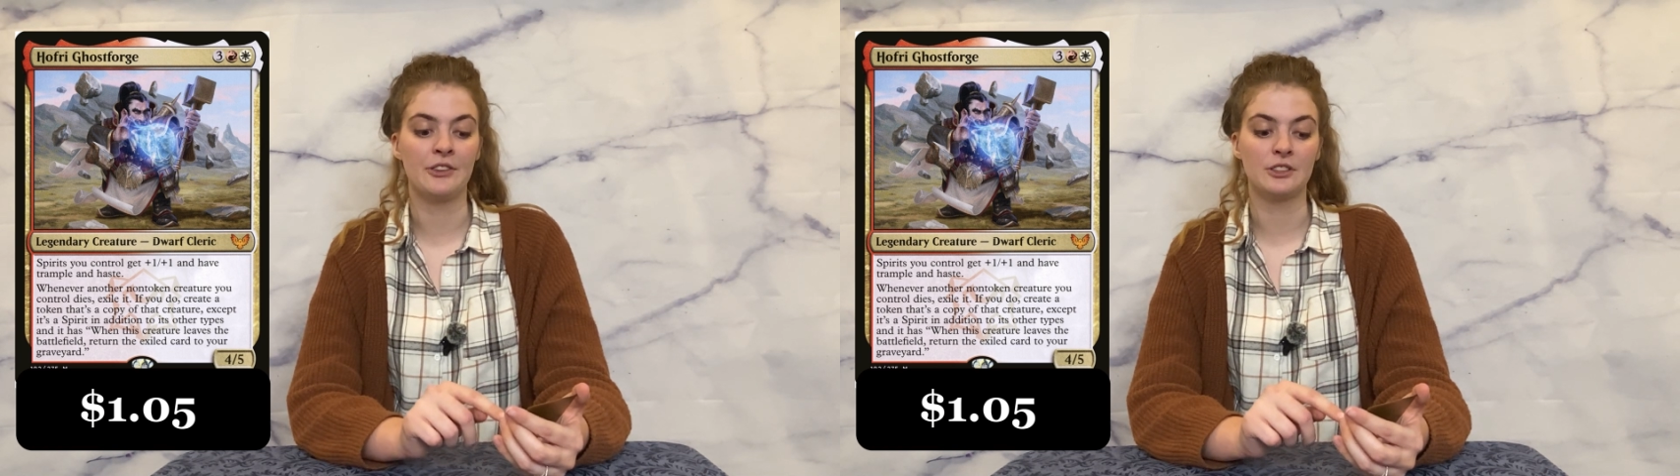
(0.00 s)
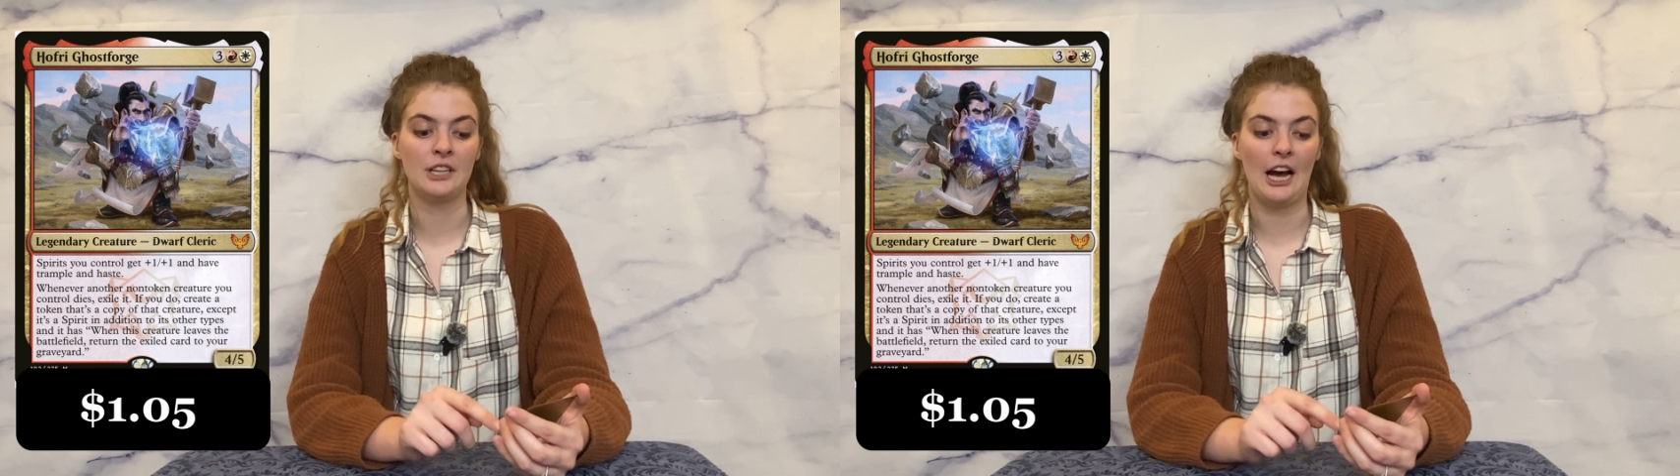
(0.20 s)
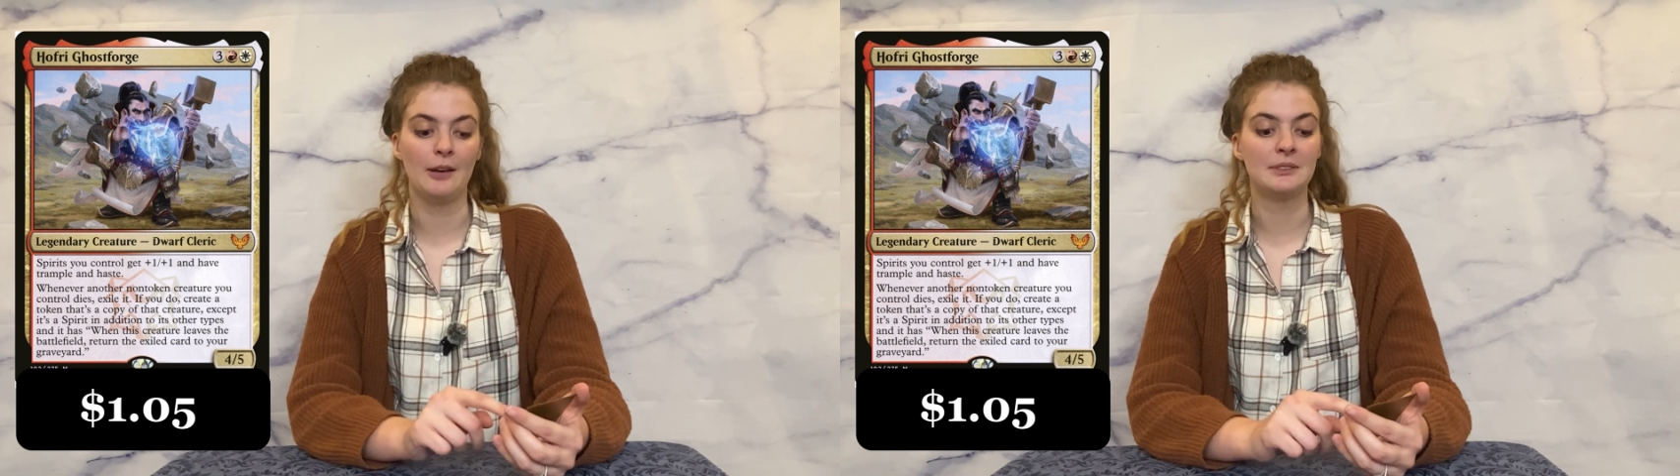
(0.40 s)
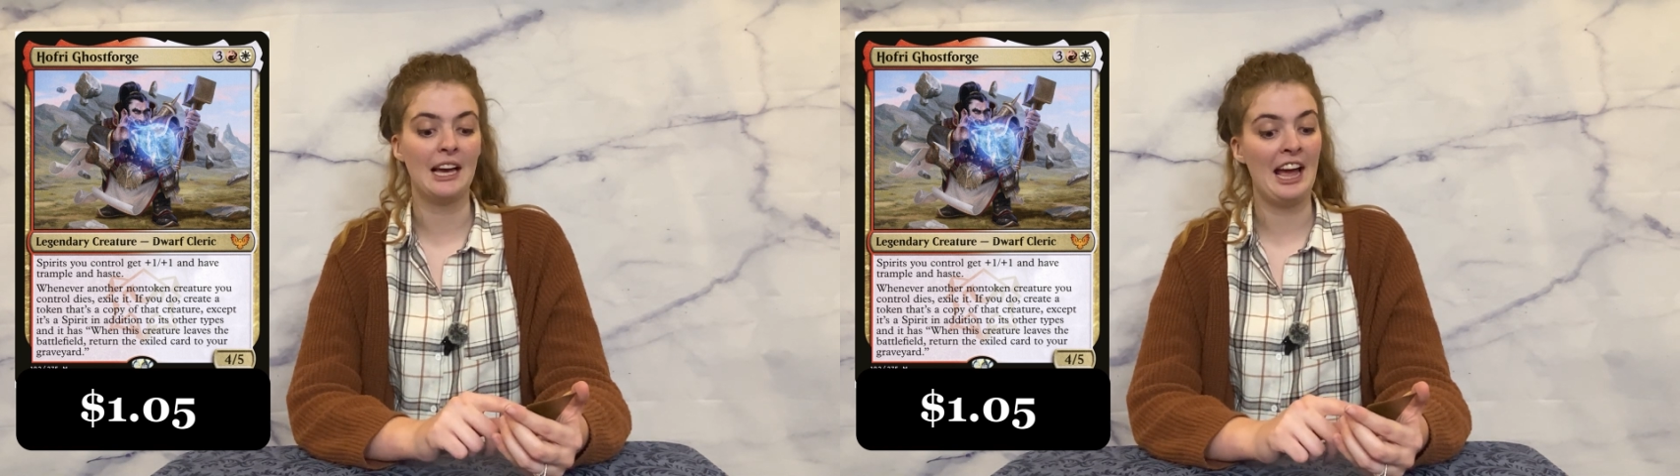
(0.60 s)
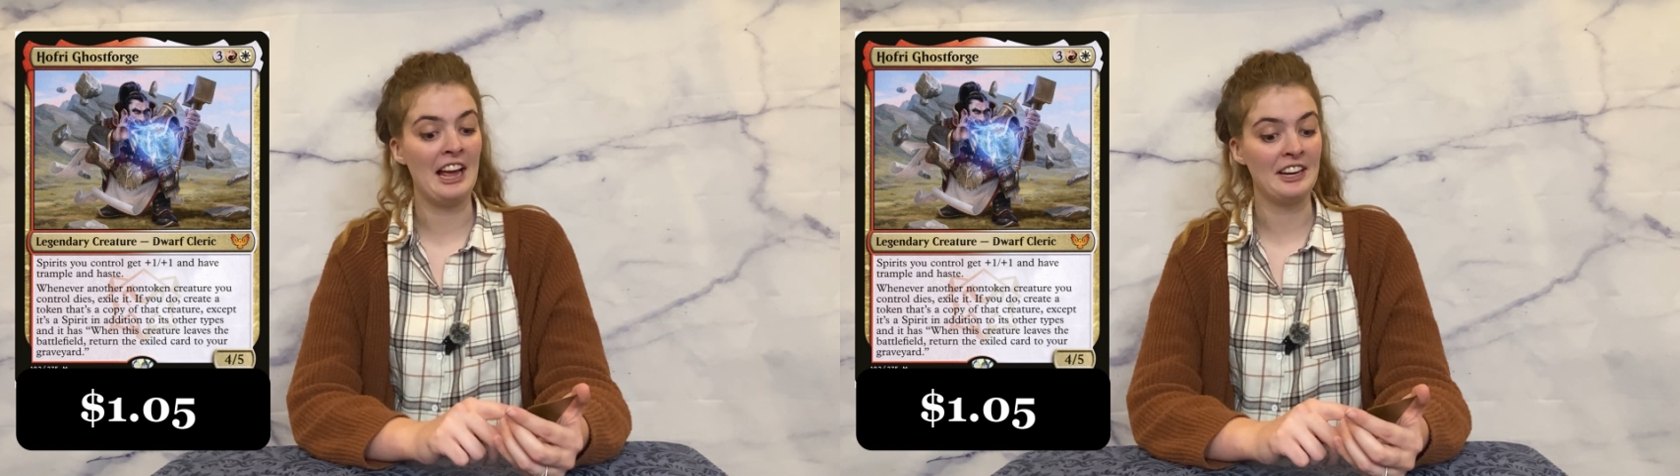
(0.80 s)
other types,
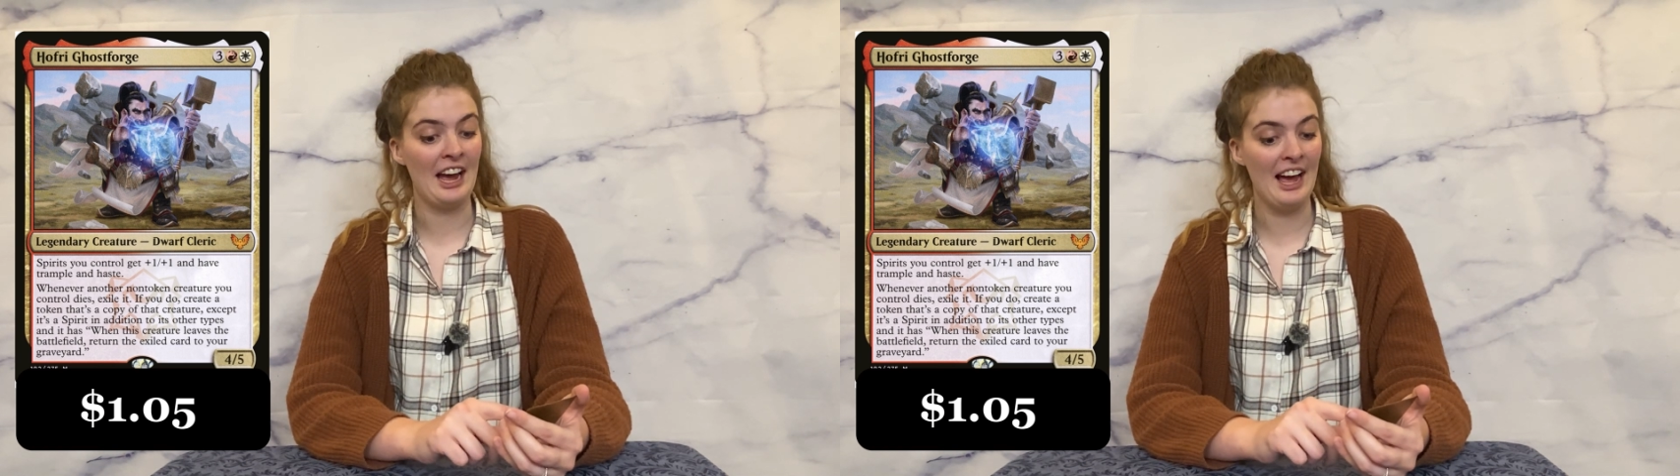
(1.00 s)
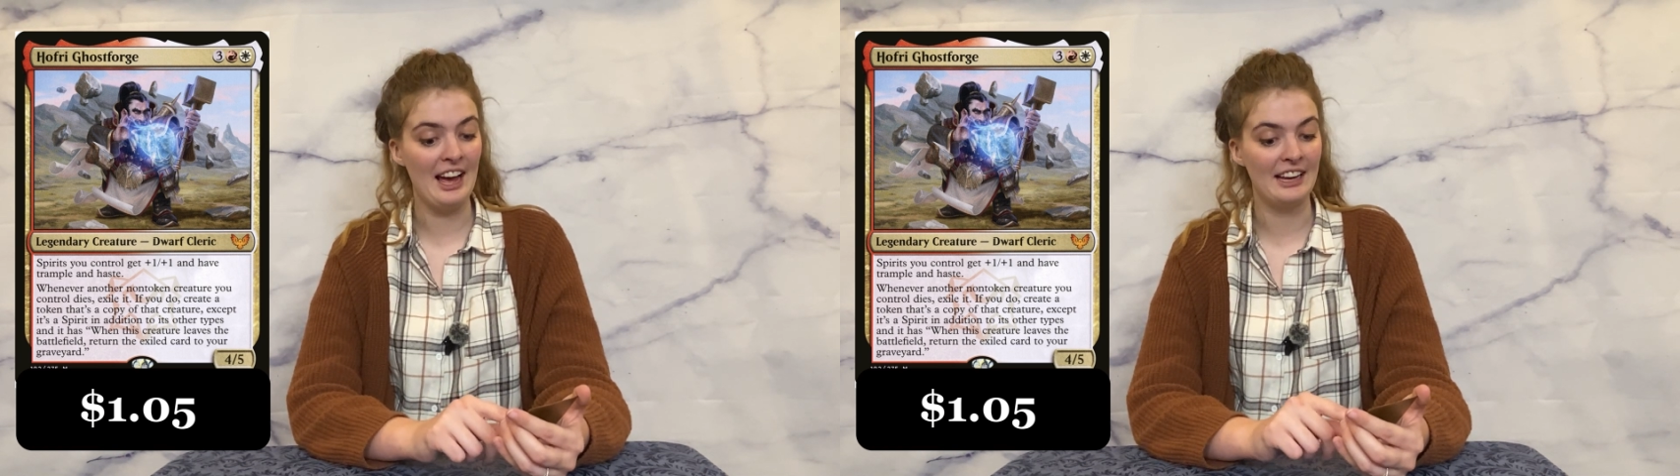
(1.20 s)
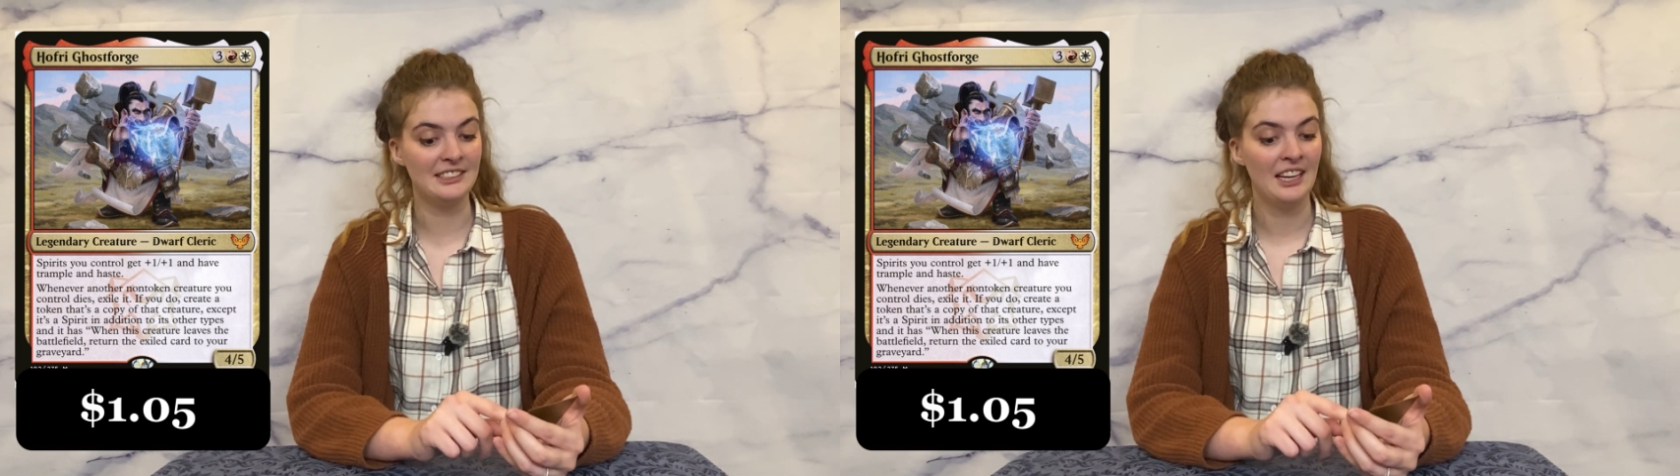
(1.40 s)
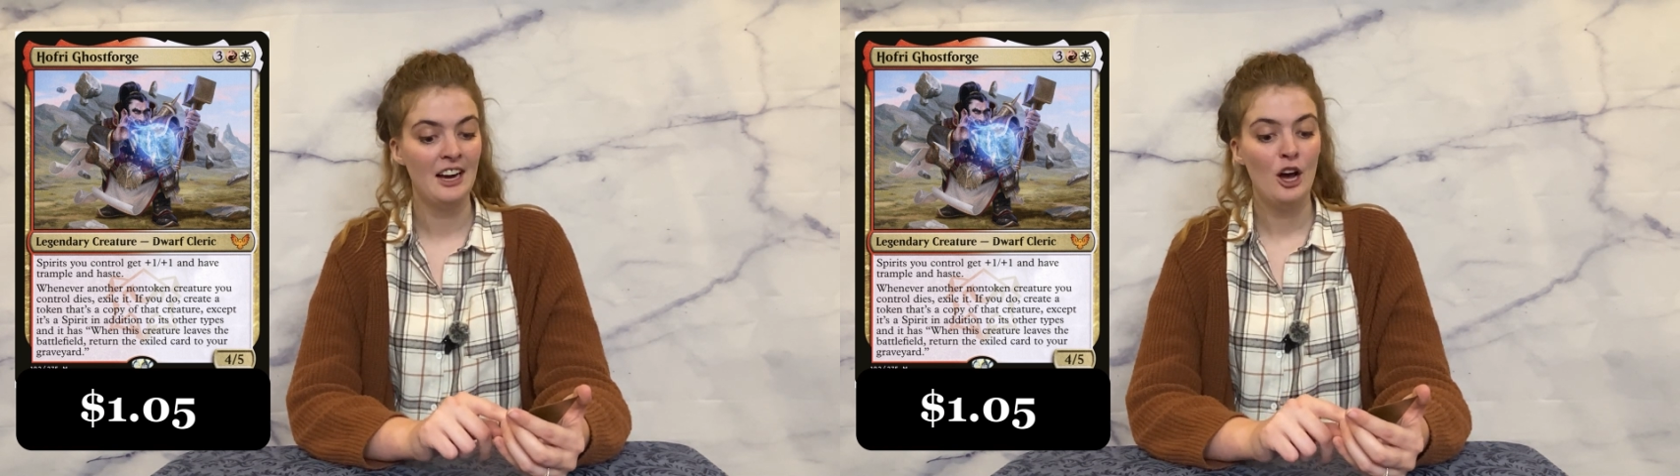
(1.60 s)
and has,